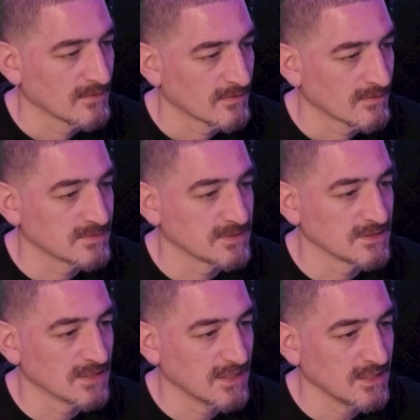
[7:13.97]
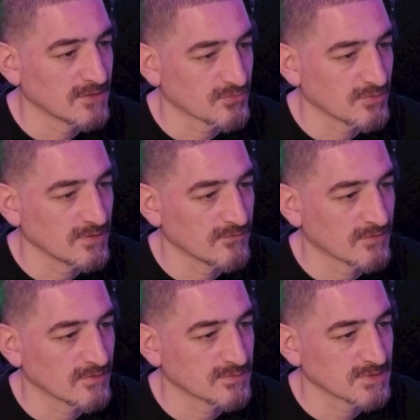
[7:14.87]
The delay and
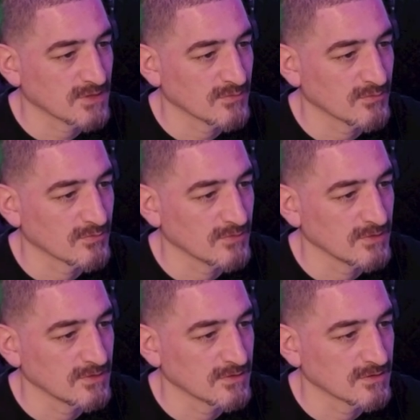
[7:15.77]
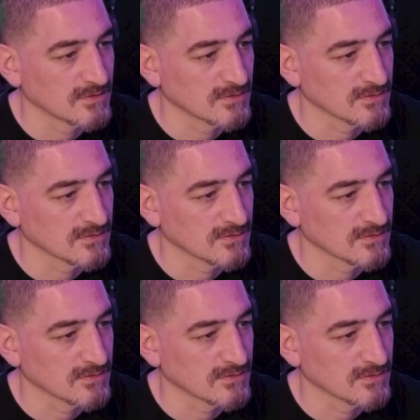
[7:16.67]
reverb sound really good in this.